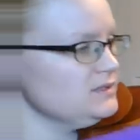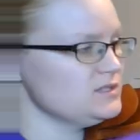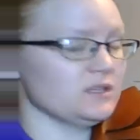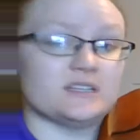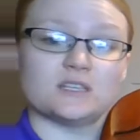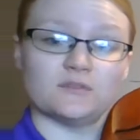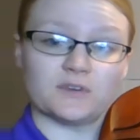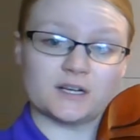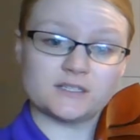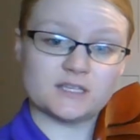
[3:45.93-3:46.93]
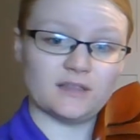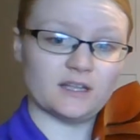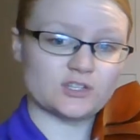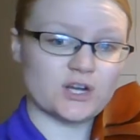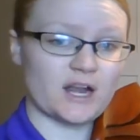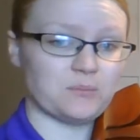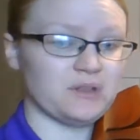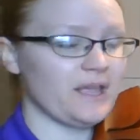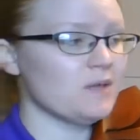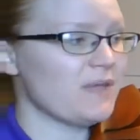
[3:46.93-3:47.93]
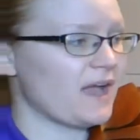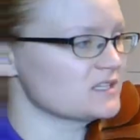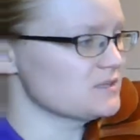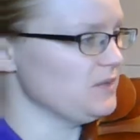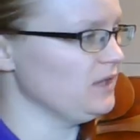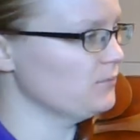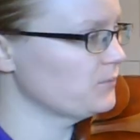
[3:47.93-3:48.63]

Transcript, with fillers: So listen first and then try to play it back to me.